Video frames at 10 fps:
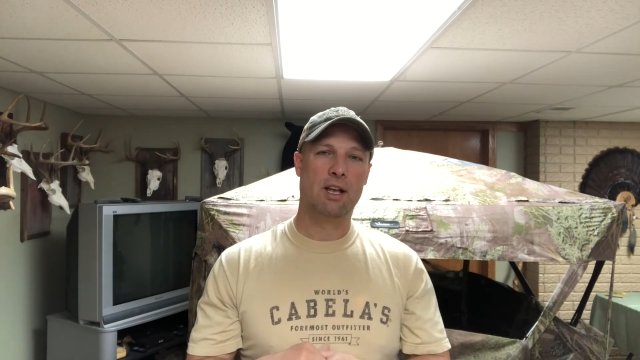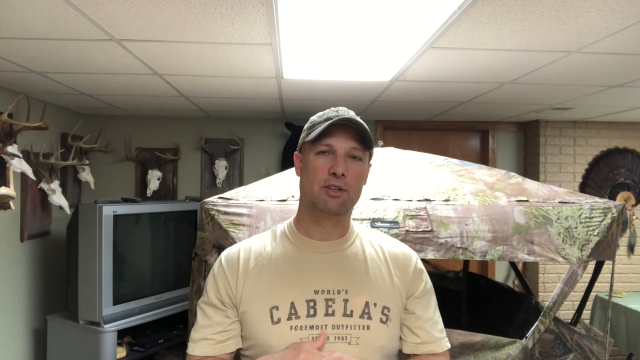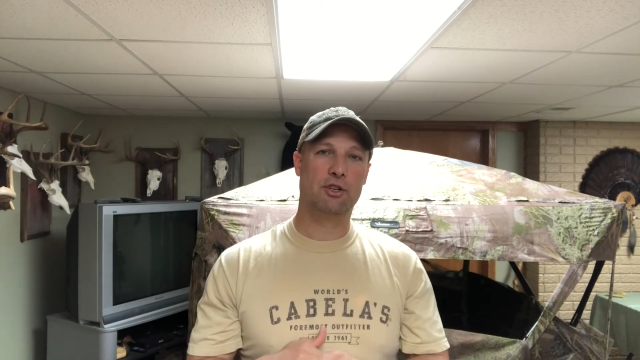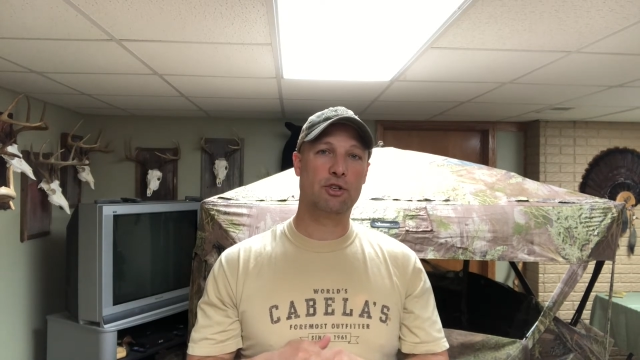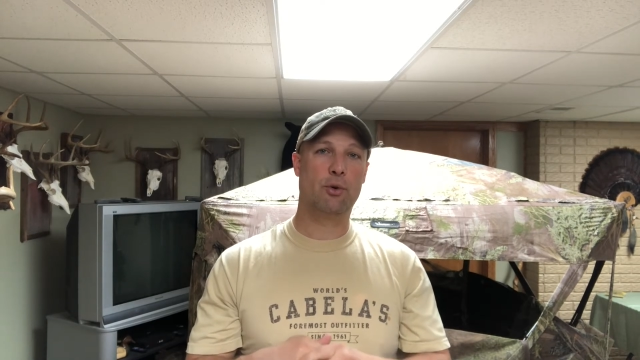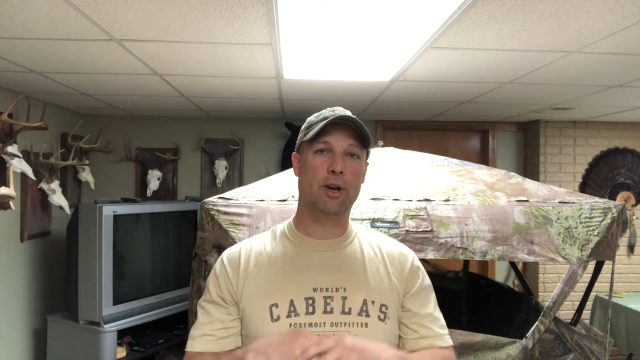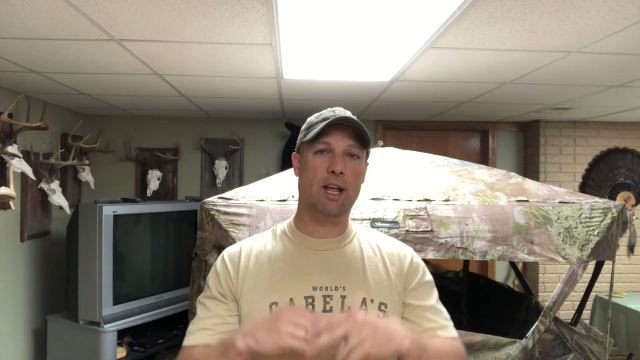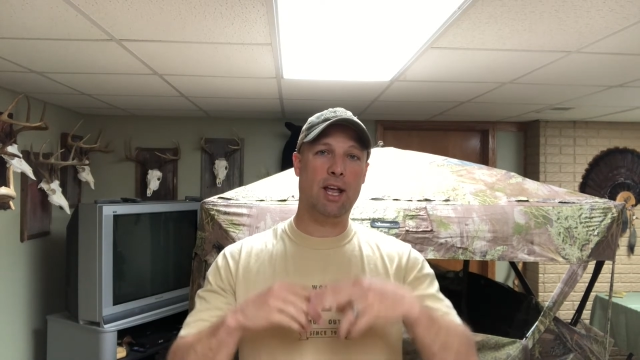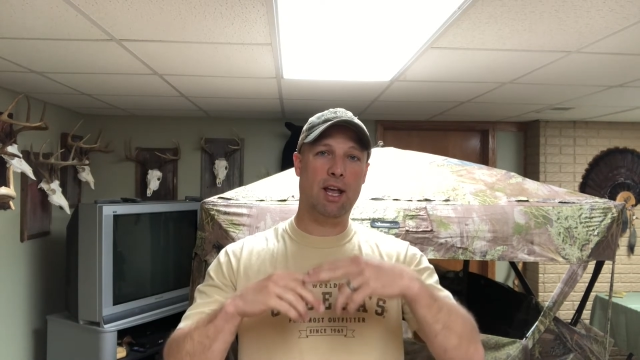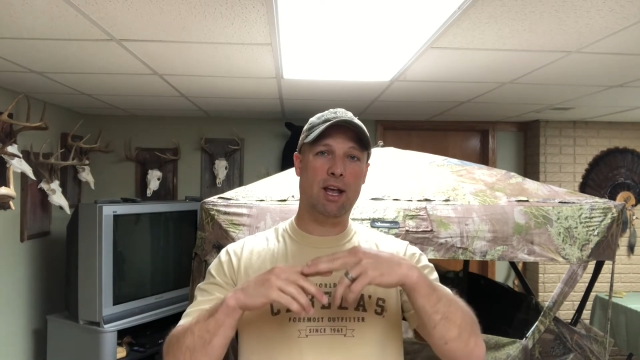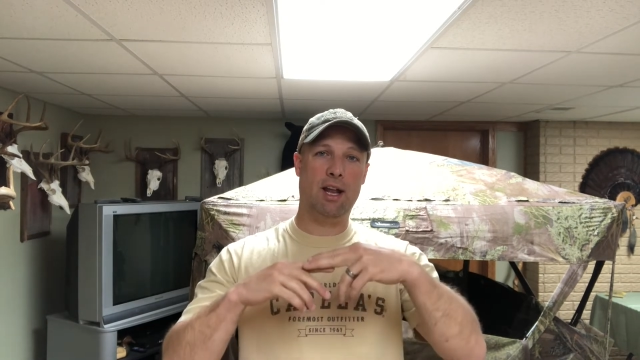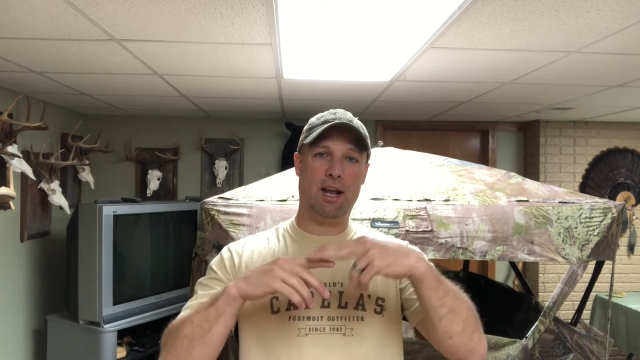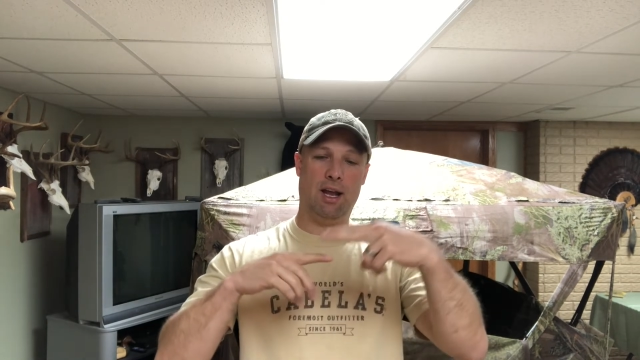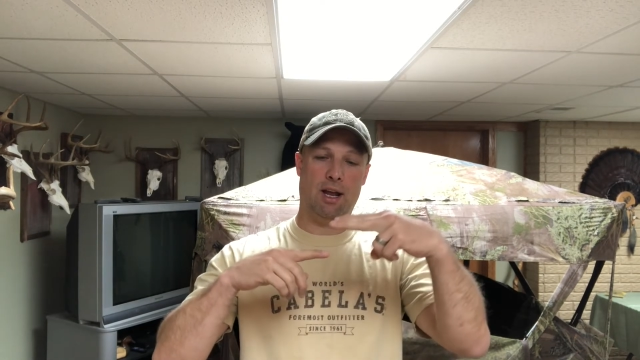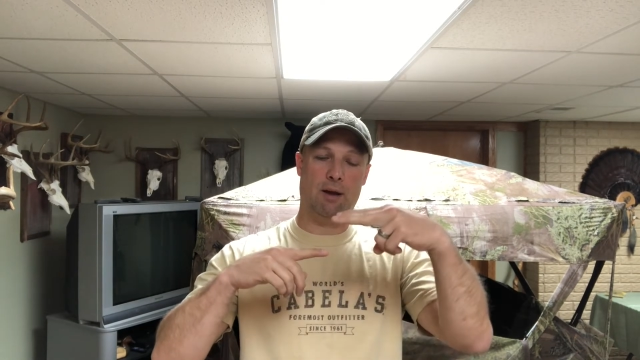just going ahead
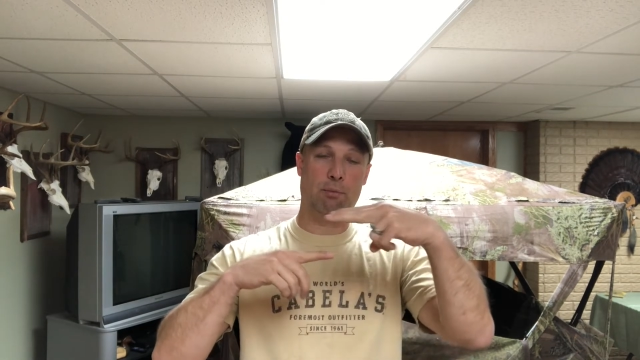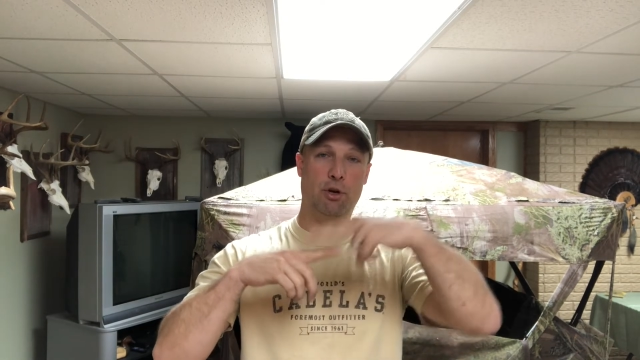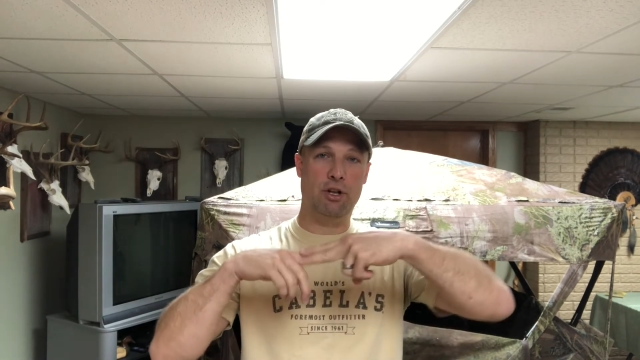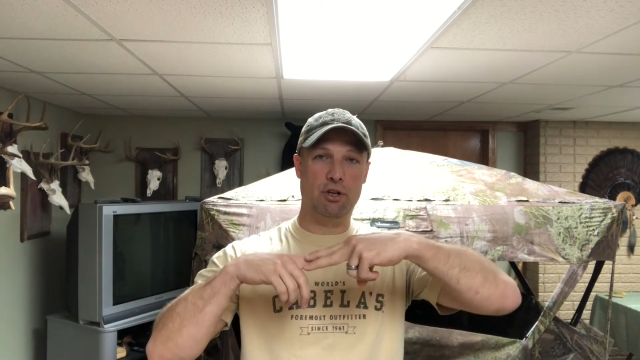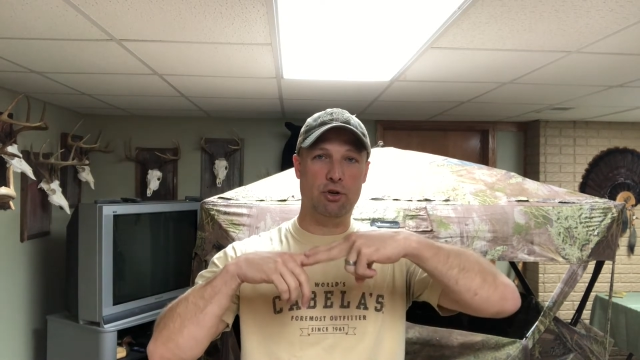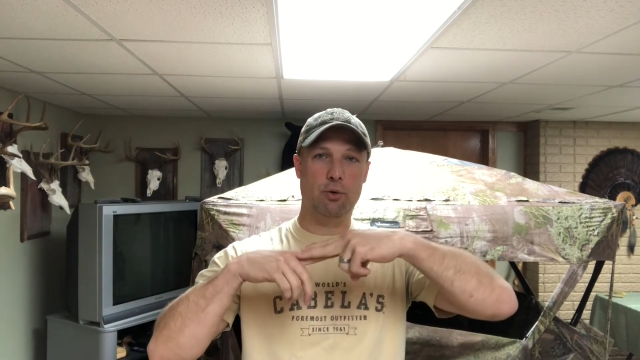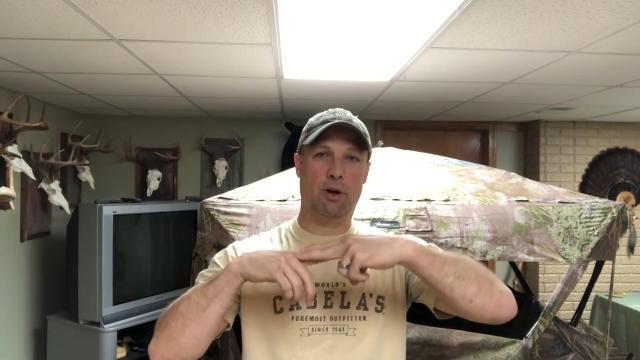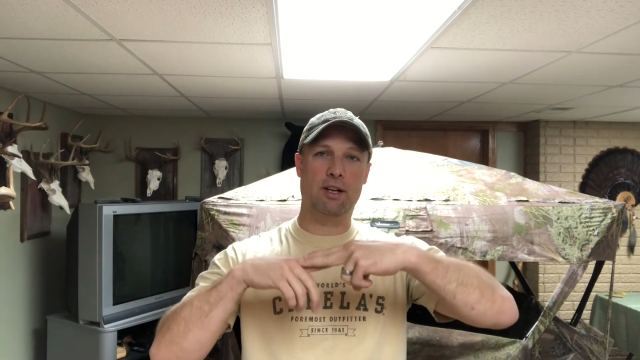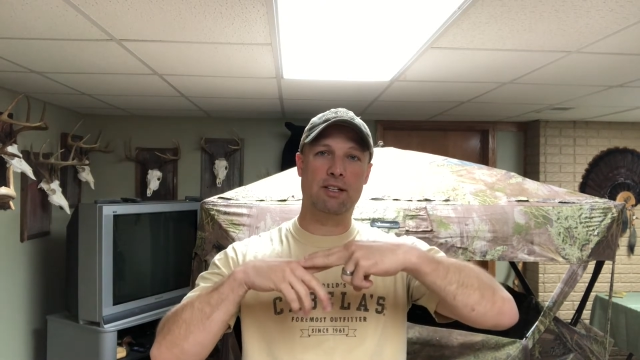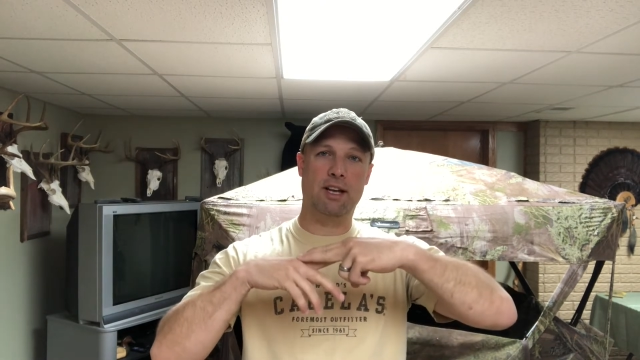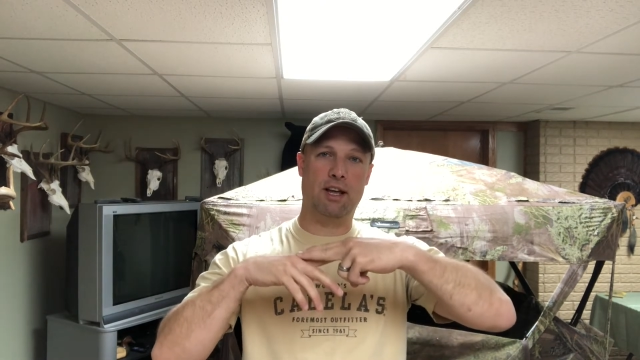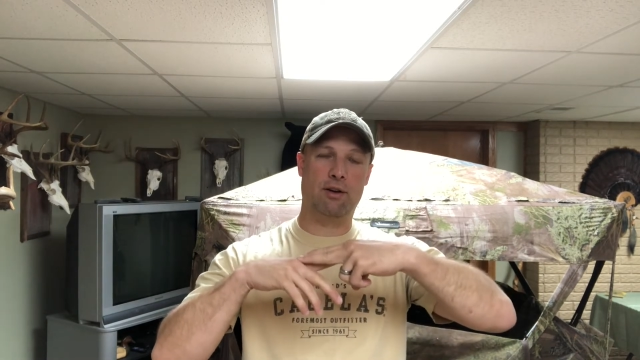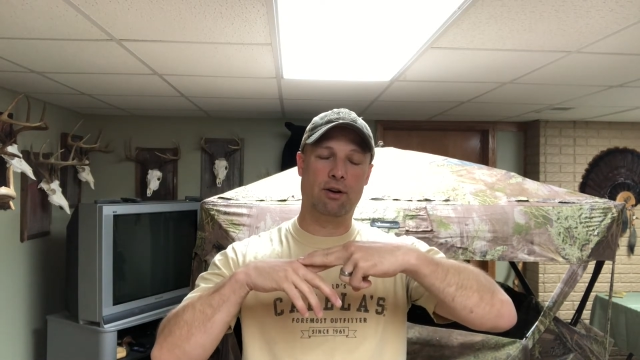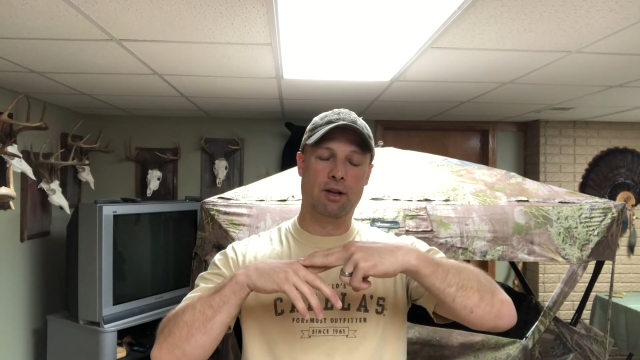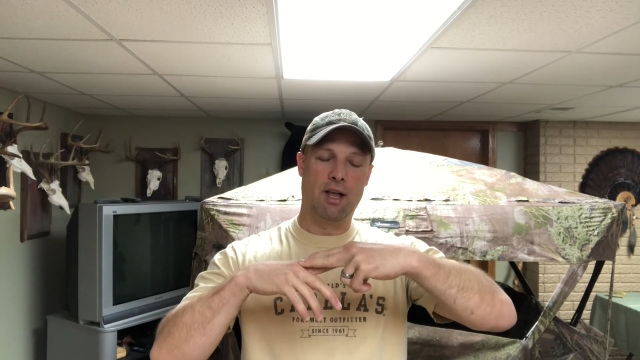and putting the 2 rods
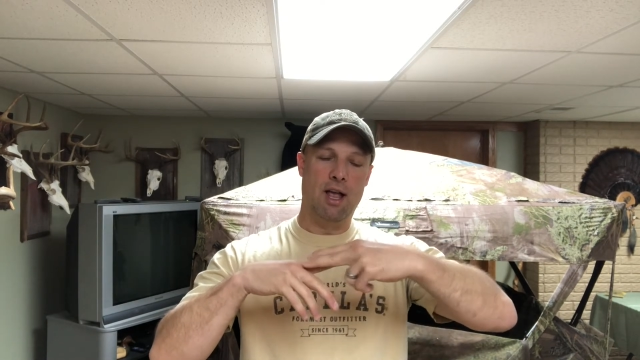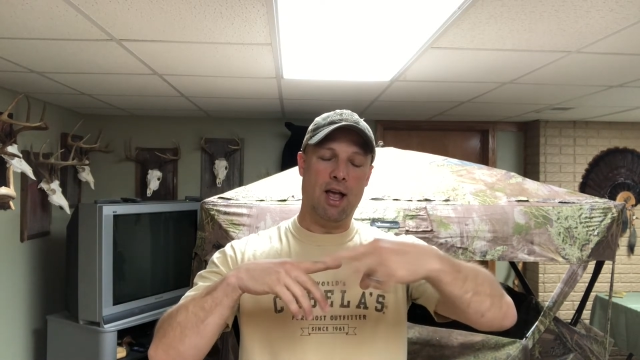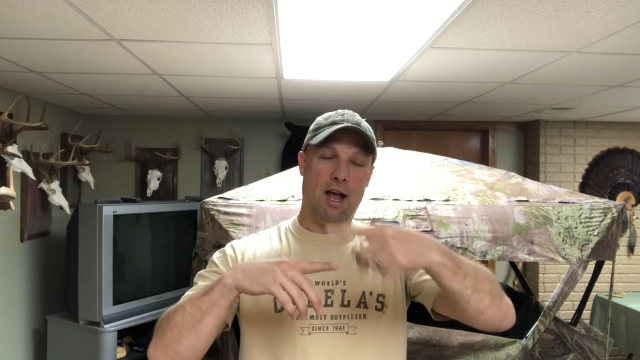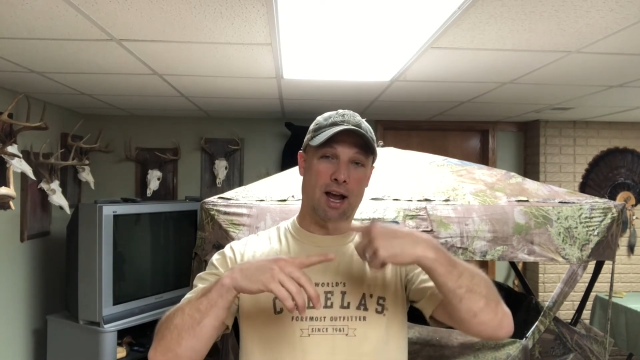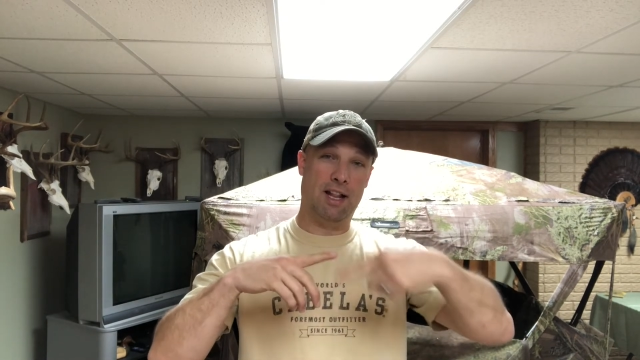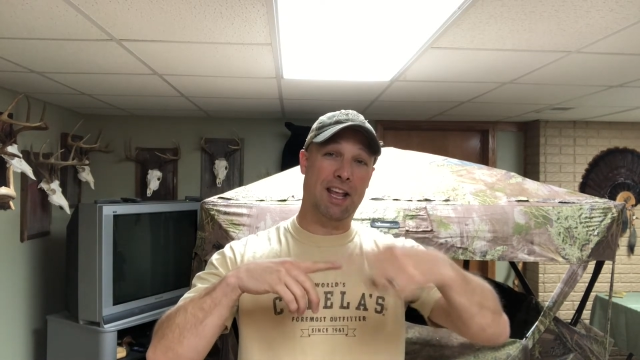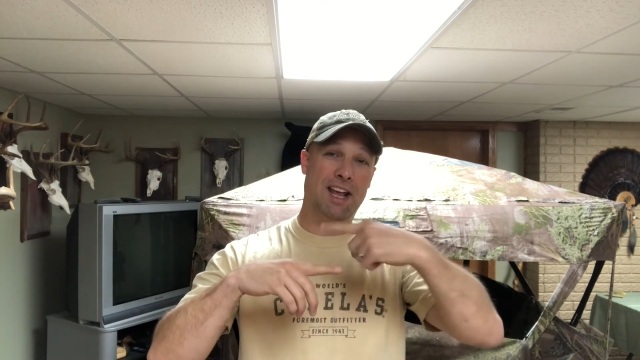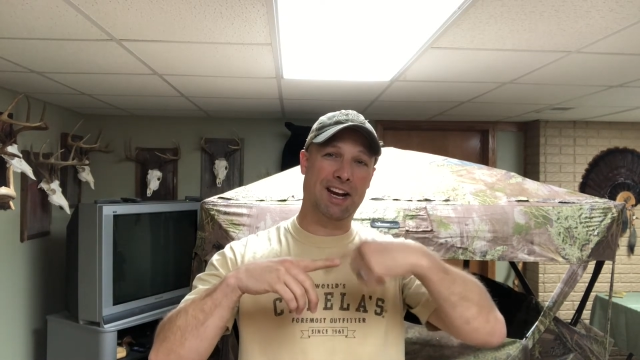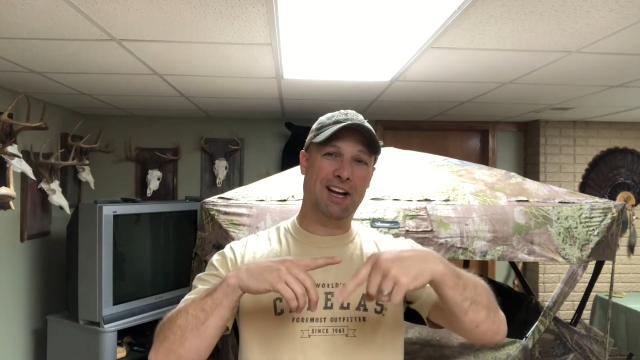together, and then I